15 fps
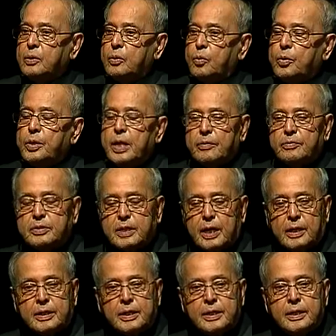We have
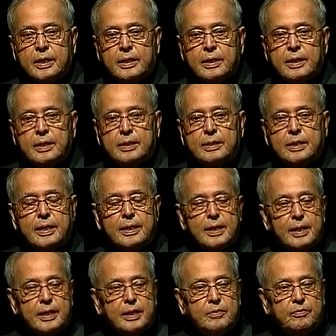started
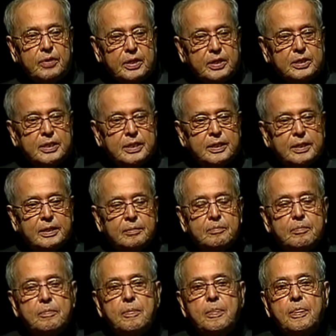sending invitation
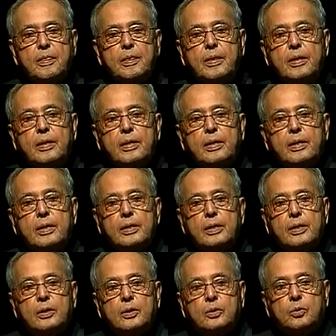
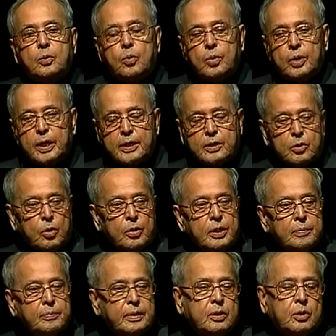through electronic
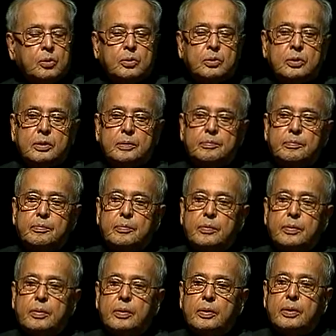method
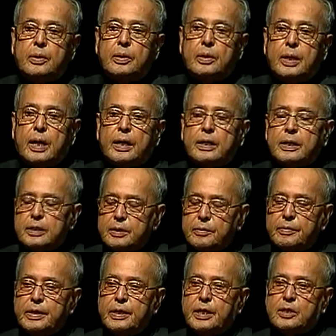and
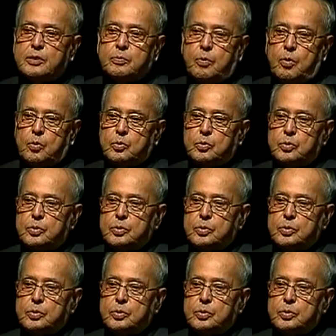receiving response.